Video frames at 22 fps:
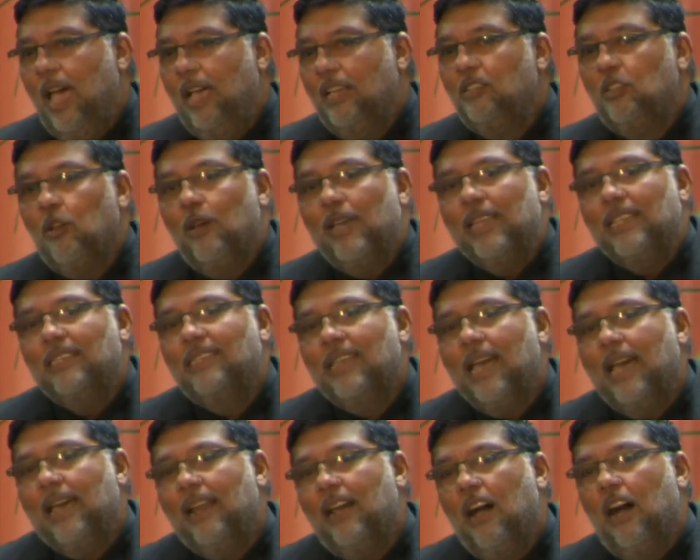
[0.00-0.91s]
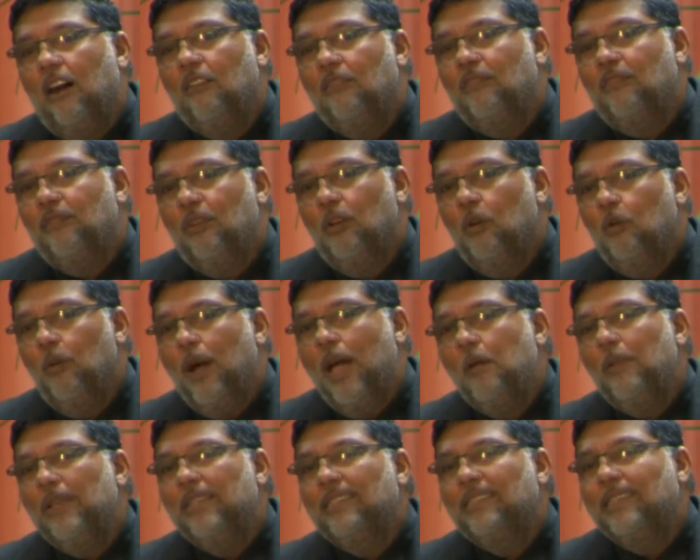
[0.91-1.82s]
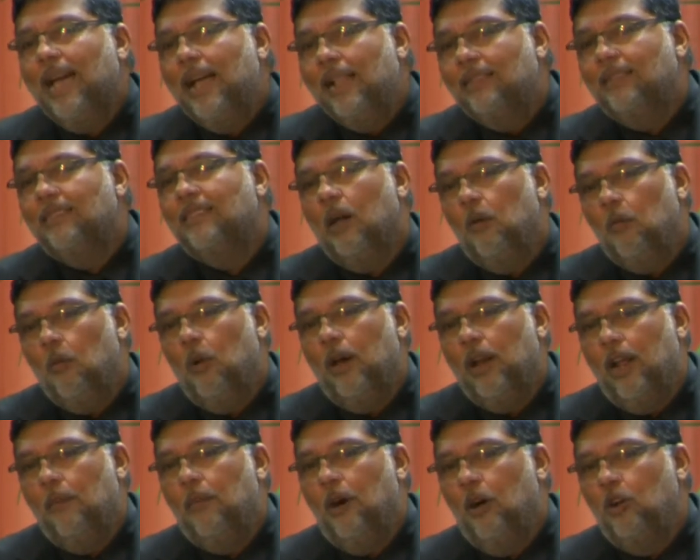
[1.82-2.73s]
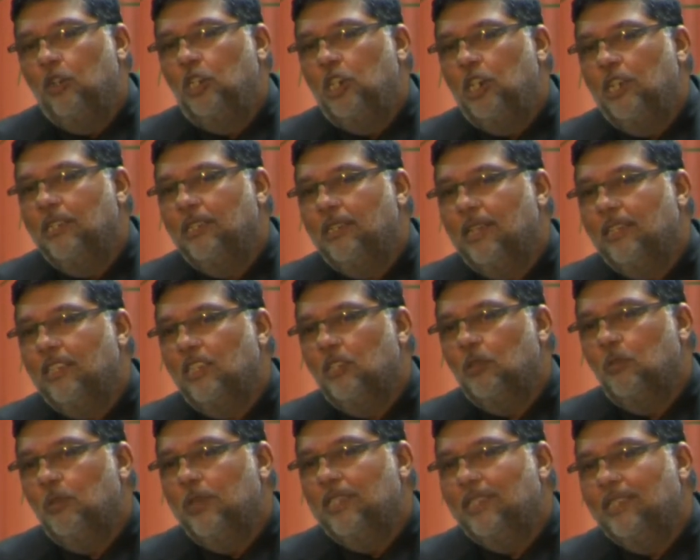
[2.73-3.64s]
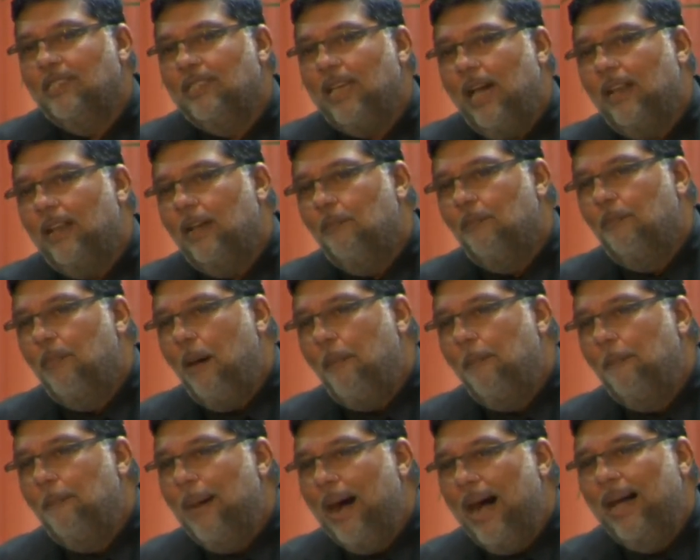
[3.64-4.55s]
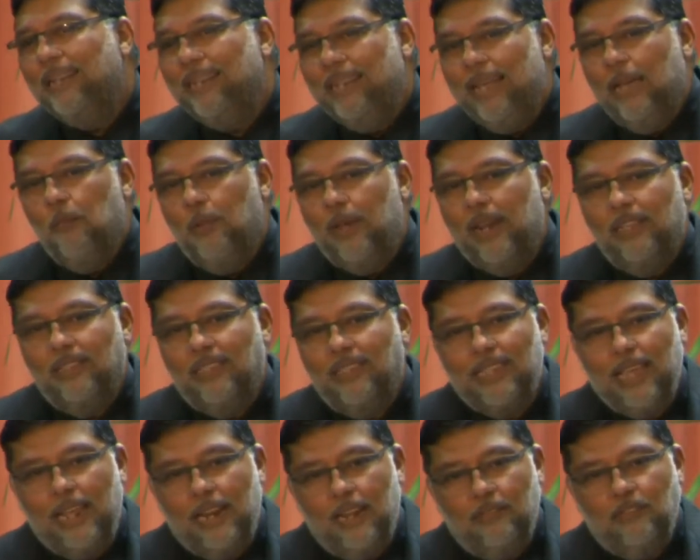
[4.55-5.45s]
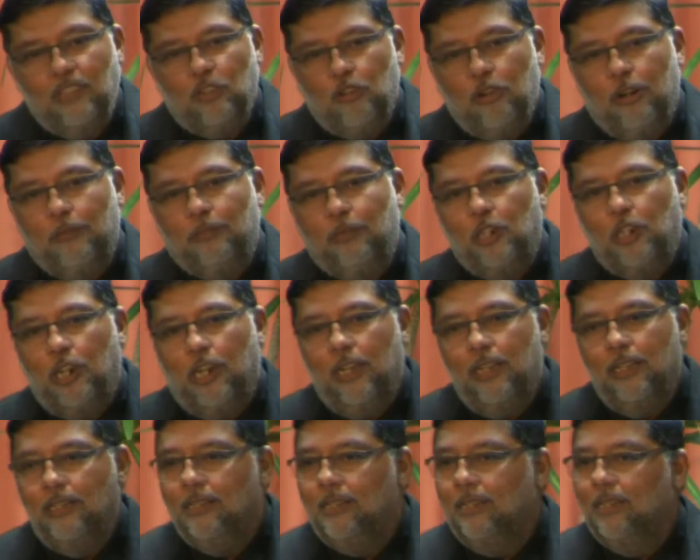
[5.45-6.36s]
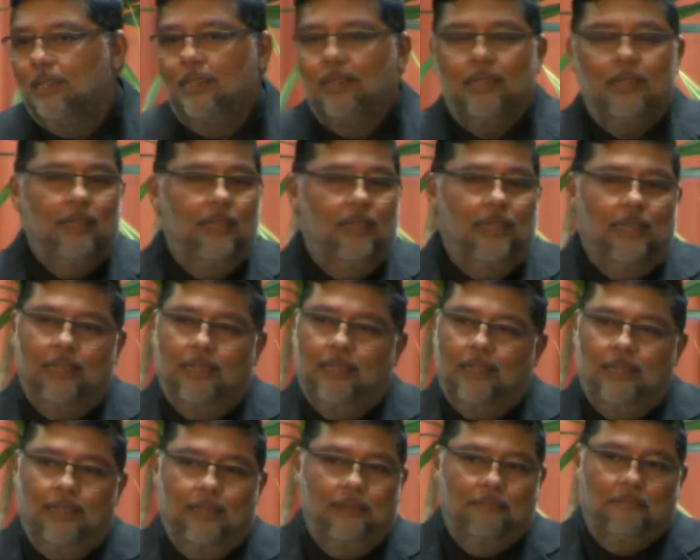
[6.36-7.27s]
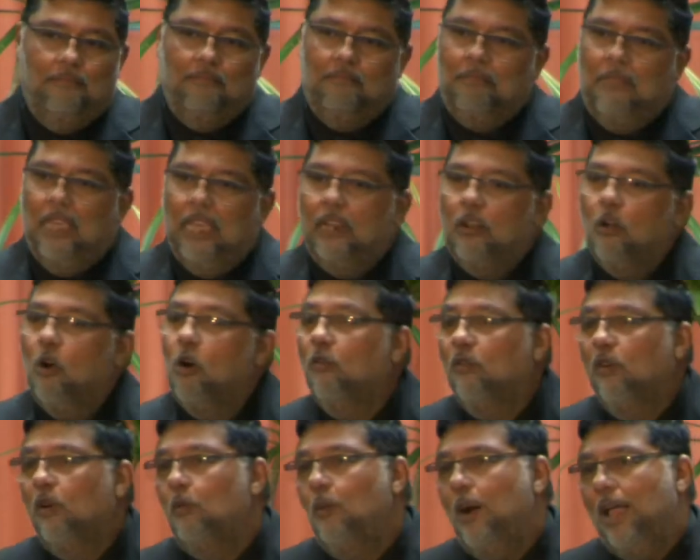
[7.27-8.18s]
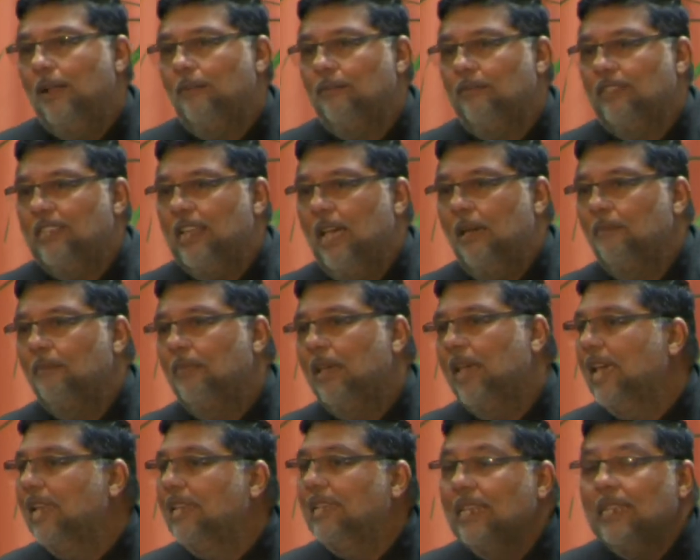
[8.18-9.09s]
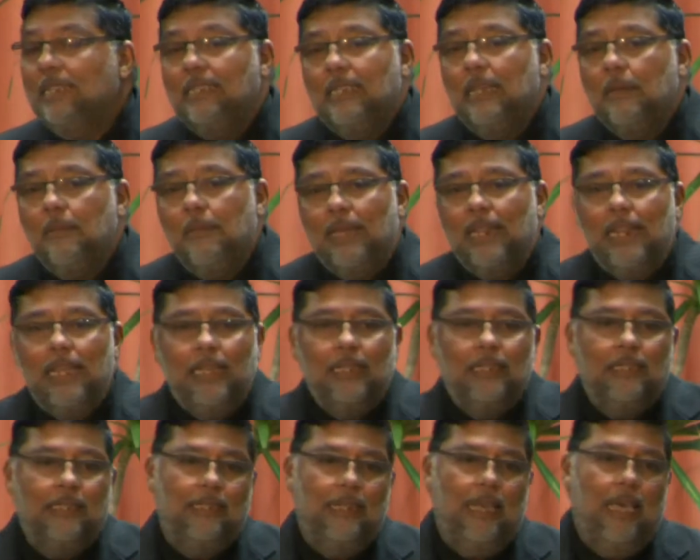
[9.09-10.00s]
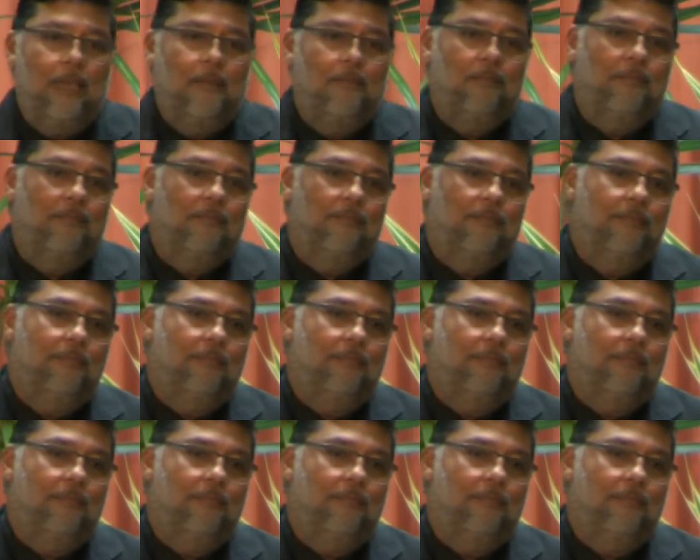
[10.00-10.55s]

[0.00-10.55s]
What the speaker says: So instead of when we tell someone about Jesus, we start to bombard them with a set of scriptures, it overwhelms them, it intimidates them.